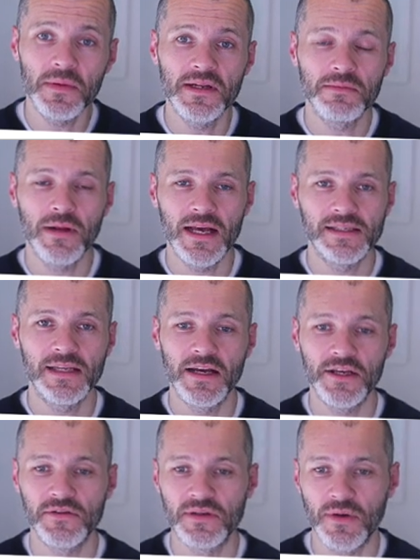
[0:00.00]
the place that I
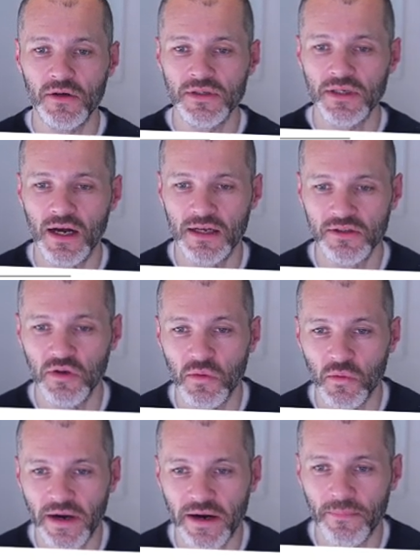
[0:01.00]
use the most on
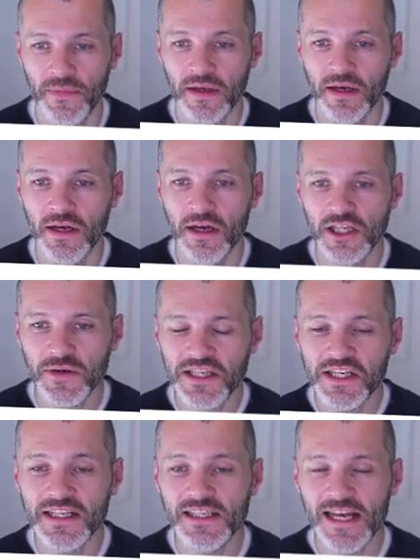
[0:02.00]
SuperRare. So as
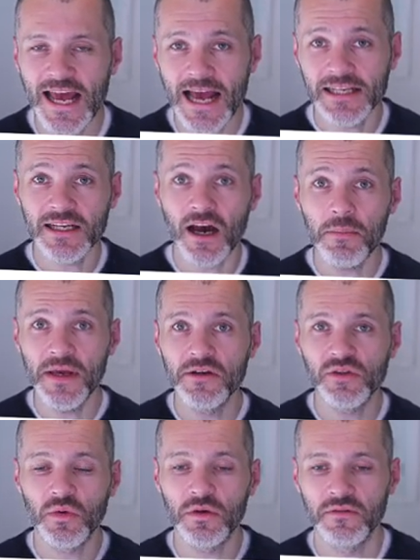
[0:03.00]
you can see, XCopy,
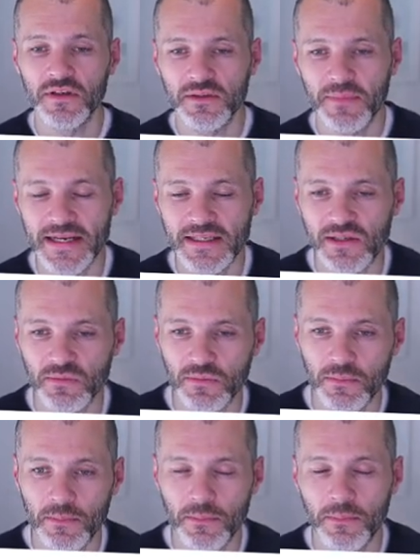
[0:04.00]
who's one of the space's
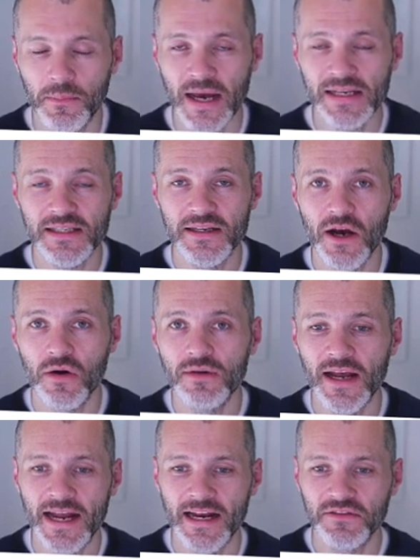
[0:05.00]
best known
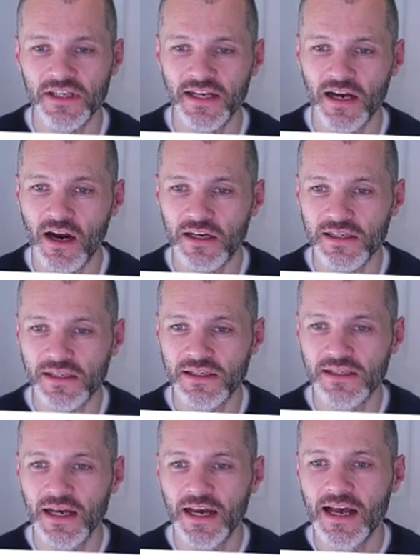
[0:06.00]
NFT
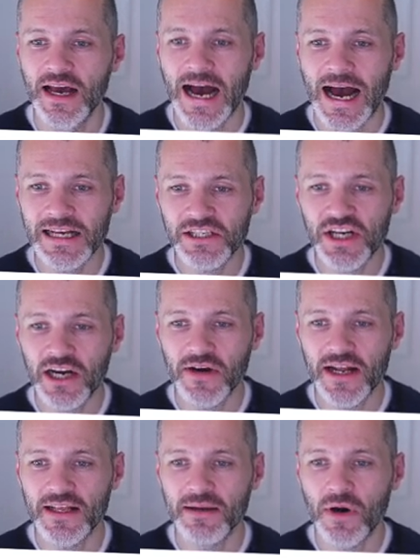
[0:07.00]
artists, has
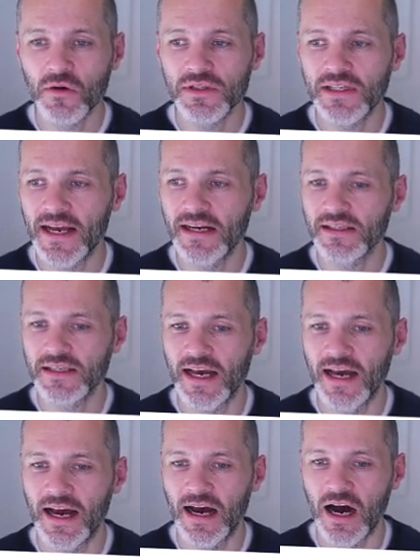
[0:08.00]
generated the most sales
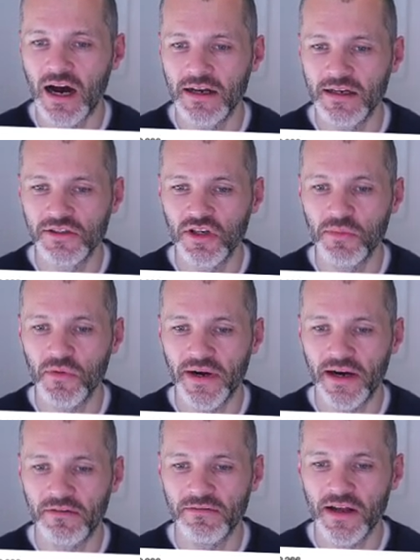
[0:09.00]
on
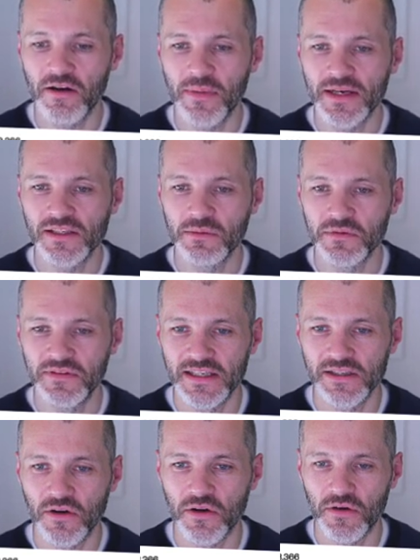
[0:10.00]
SuperRare, followed by some of
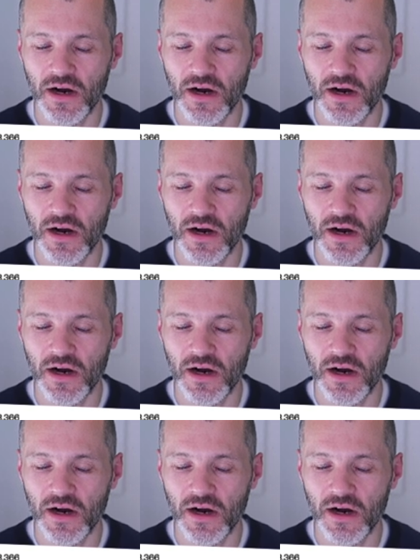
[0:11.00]
these other